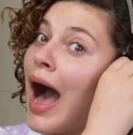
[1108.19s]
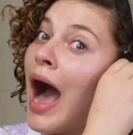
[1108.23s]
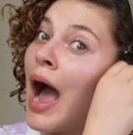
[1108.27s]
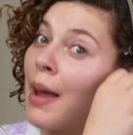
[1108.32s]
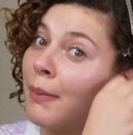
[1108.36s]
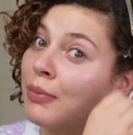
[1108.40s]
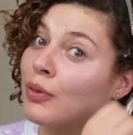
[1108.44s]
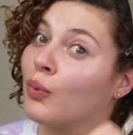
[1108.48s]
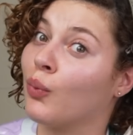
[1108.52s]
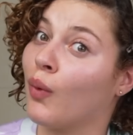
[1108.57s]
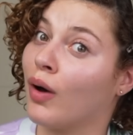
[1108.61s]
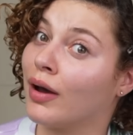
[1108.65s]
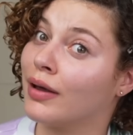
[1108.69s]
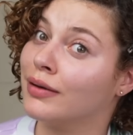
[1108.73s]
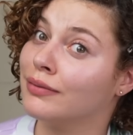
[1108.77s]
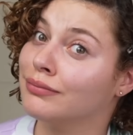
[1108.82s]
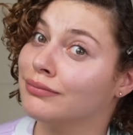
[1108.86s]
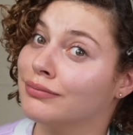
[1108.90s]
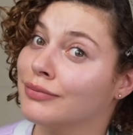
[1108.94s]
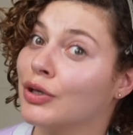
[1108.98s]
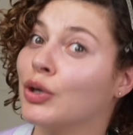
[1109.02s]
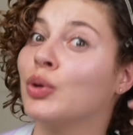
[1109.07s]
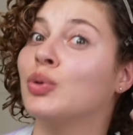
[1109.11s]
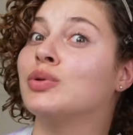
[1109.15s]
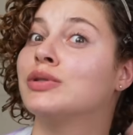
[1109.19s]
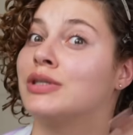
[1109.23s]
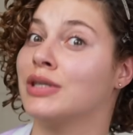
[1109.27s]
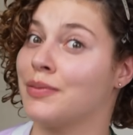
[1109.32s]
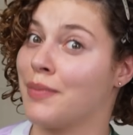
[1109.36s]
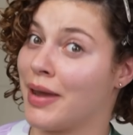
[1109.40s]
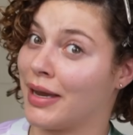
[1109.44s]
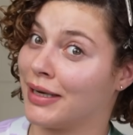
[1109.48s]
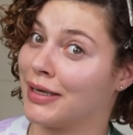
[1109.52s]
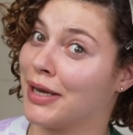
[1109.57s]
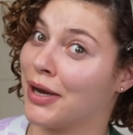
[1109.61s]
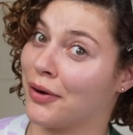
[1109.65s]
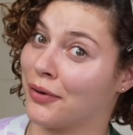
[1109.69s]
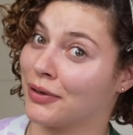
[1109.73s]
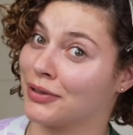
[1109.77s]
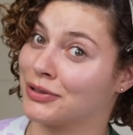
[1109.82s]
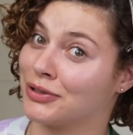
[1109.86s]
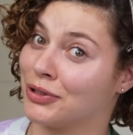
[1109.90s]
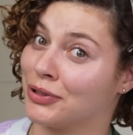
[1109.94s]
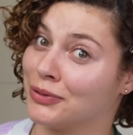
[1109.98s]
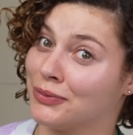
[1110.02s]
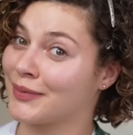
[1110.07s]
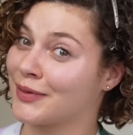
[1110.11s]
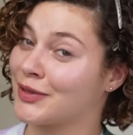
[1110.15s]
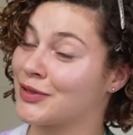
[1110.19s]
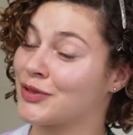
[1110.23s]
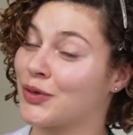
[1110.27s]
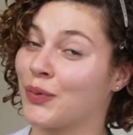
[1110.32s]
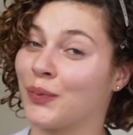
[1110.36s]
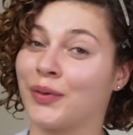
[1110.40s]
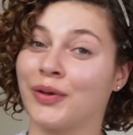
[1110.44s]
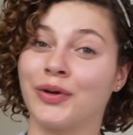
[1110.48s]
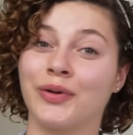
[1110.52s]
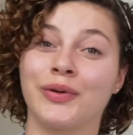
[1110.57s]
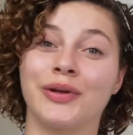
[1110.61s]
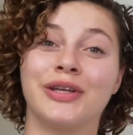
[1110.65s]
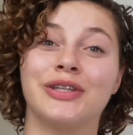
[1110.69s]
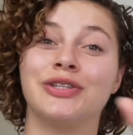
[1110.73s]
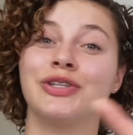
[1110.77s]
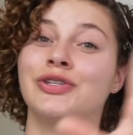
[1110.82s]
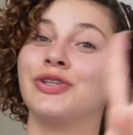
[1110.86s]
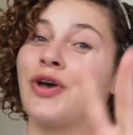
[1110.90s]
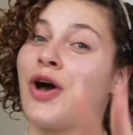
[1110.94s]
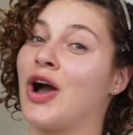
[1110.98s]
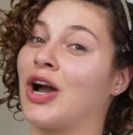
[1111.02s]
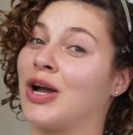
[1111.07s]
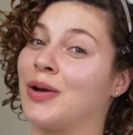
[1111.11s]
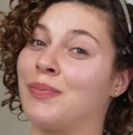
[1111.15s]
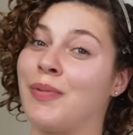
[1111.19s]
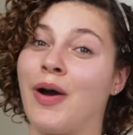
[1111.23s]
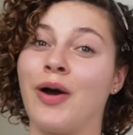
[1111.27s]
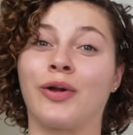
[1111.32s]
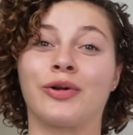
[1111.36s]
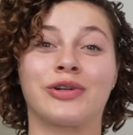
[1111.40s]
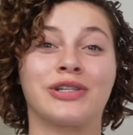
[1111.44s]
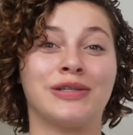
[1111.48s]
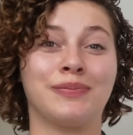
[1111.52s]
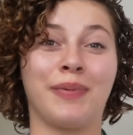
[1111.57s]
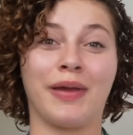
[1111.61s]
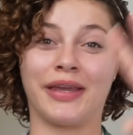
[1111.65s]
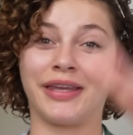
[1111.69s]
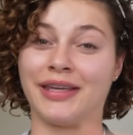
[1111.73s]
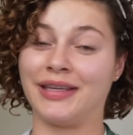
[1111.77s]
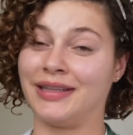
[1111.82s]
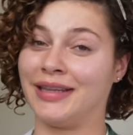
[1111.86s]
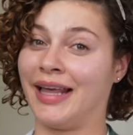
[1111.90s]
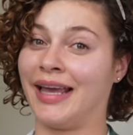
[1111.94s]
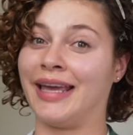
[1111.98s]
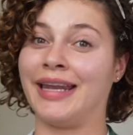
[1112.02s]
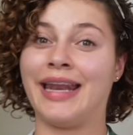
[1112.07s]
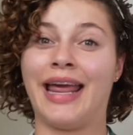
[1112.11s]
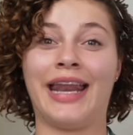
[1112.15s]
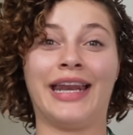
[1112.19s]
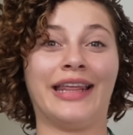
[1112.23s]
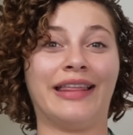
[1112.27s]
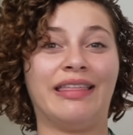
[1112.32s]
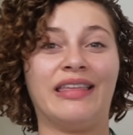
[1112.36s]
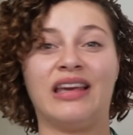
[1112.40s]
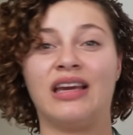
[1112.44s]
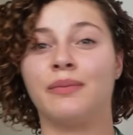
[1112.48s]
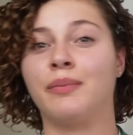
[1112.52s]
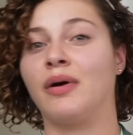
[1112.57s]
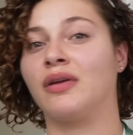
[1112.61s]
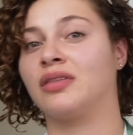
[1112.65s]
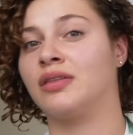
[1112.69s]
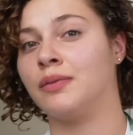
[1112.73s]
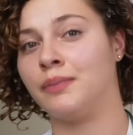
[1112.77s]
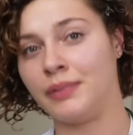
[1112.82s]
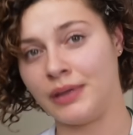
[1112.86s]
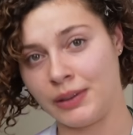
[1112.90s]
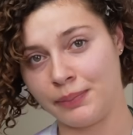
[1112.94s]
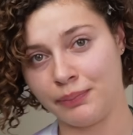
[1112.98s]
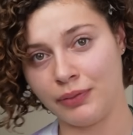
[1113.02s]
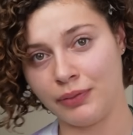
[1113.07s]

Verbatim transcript: I'm the one who's the main character. So we don't need to talk about or speculate anything about the B